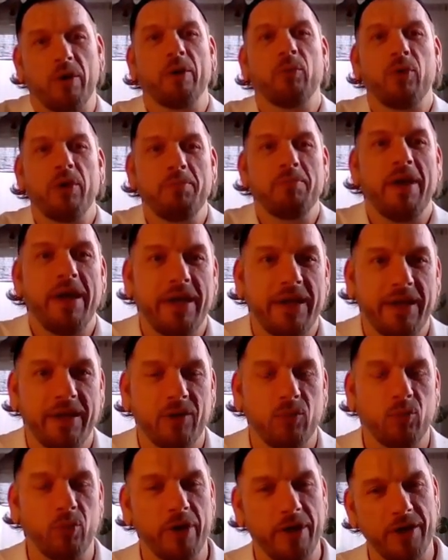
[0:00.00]
we
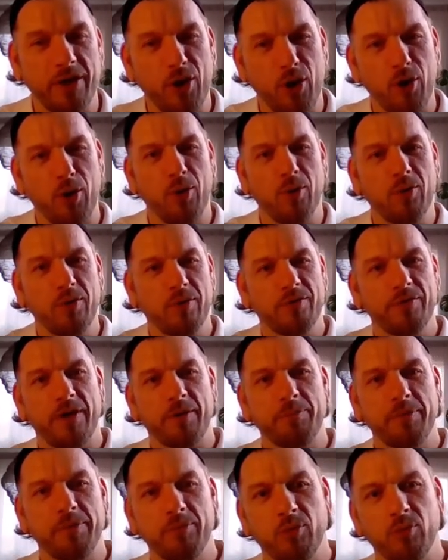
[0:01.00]
make it, we know
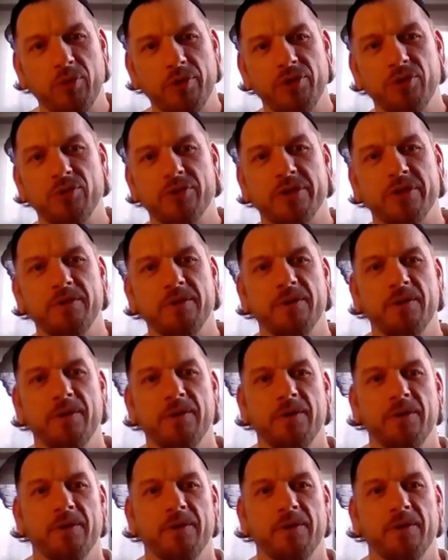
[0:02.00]
that people will use it,